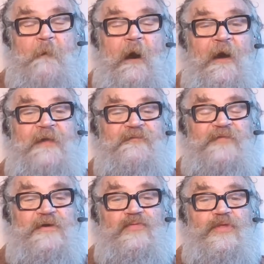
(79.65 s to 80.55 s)
I
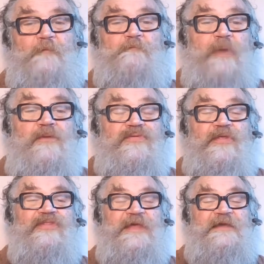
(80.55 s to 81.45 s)
feel that both
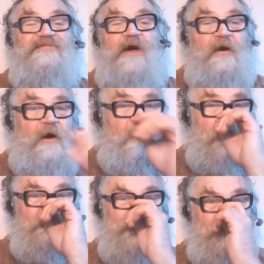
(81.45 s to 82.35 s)
of these
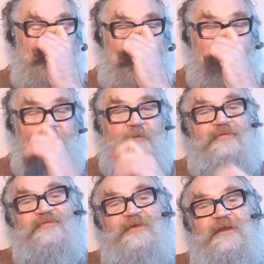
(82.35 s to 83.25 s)
are very close
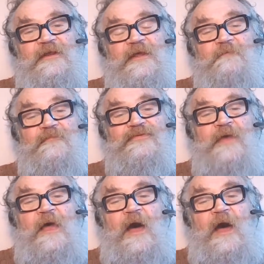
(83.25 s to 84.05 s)
synonyms.